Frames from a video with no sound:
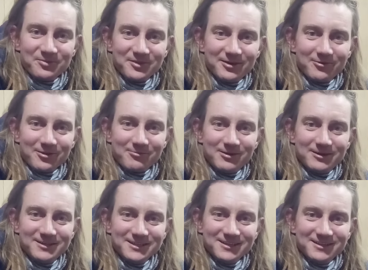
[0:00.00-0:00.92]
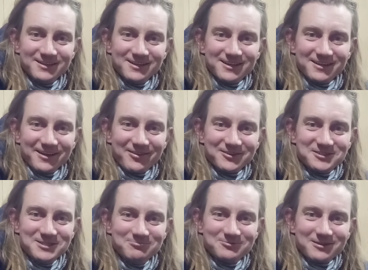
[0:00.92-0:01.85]
That was very, the
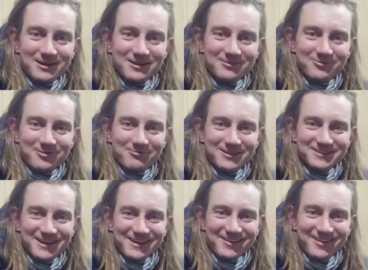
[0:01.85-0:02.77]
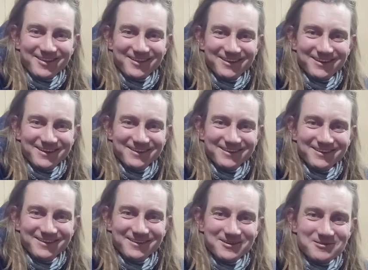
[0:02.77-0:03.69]
jeep drive was very nice
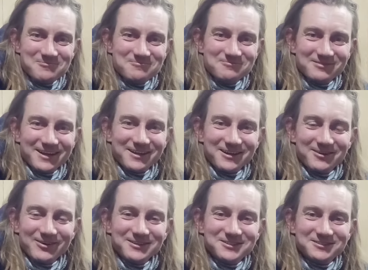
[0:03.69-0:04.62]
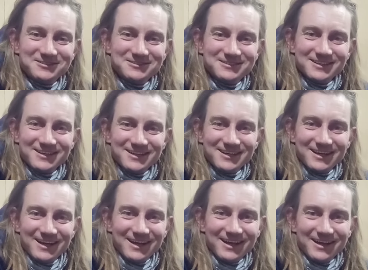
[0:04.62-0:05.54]
and an adventure
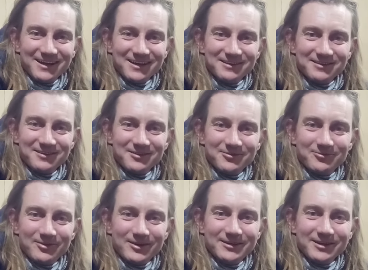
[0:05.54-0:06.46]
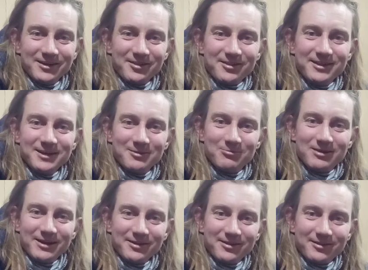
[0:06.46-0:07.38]
and a very scenic
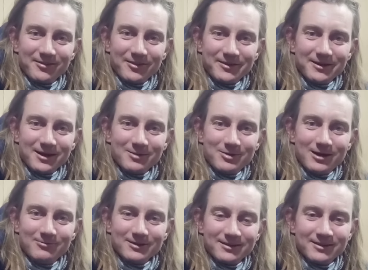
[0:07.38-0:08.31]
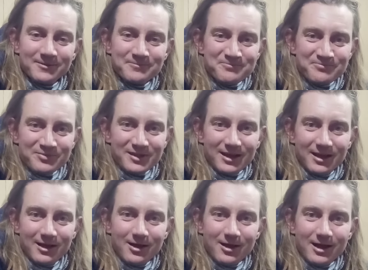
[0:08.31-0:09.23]
place, the Nanga Parbat.
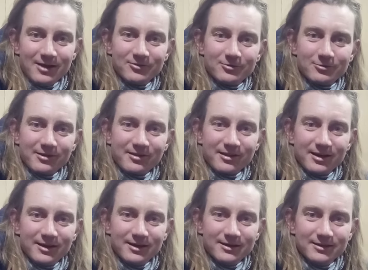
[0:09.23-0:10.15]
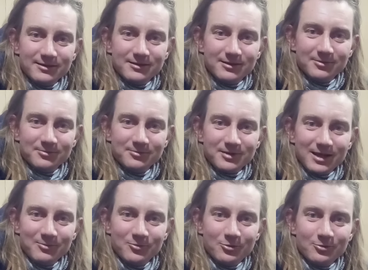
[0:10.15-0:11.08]
Afterwards, I
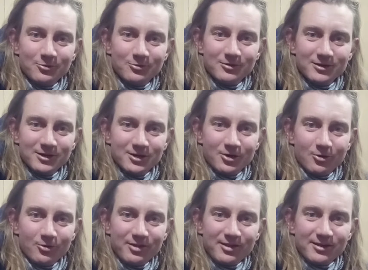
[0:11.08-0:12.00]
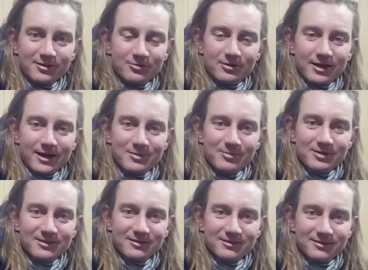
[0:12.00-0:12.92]
came to Hunza, to
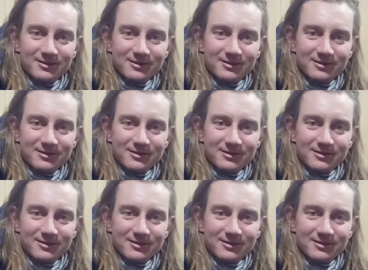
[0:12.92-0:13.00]
Karimabad.